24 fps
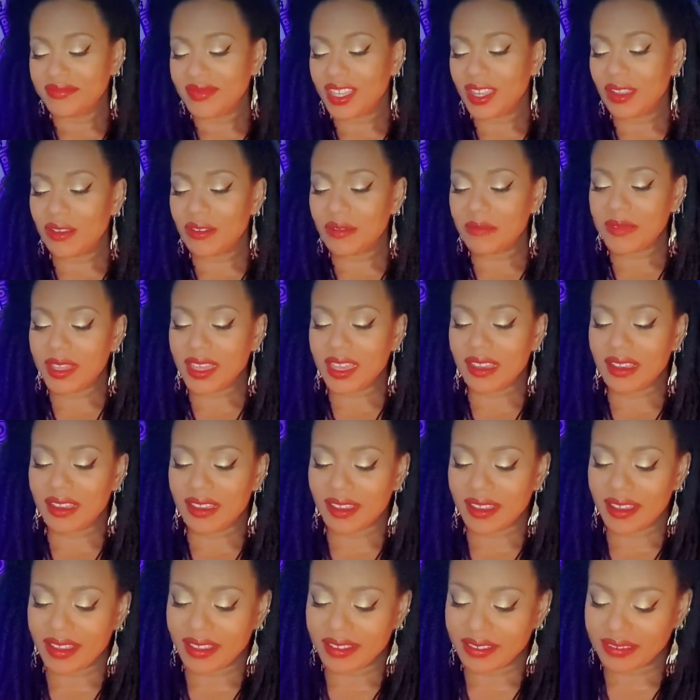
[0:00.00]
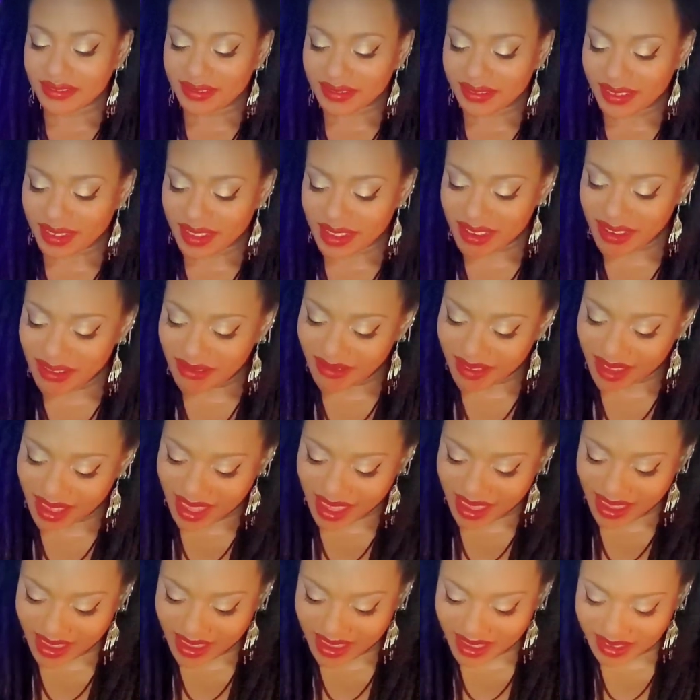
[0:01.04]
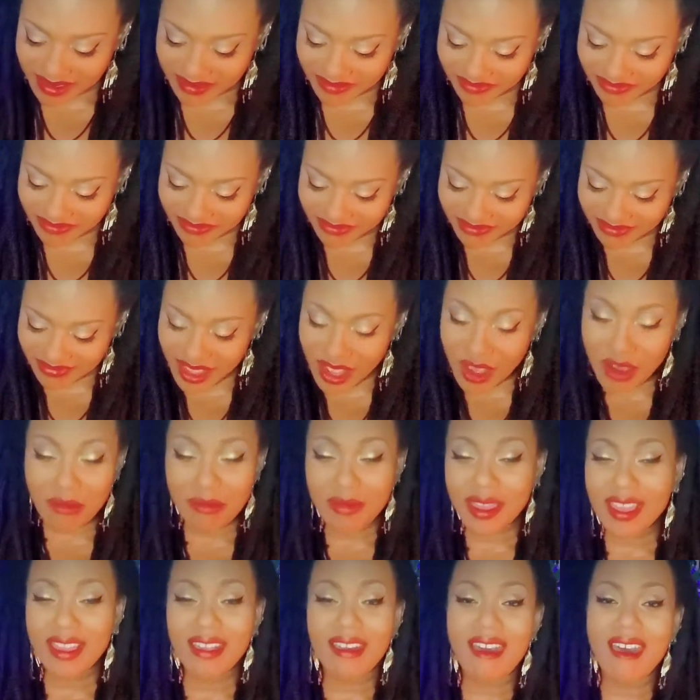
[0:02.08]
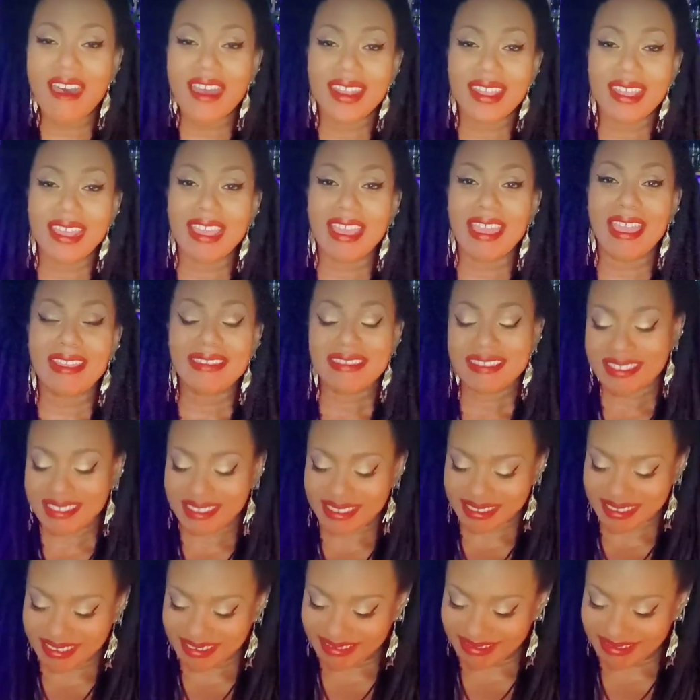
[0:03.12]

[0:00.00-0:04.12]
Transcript: Oh my God. Okay. Oh my goddess.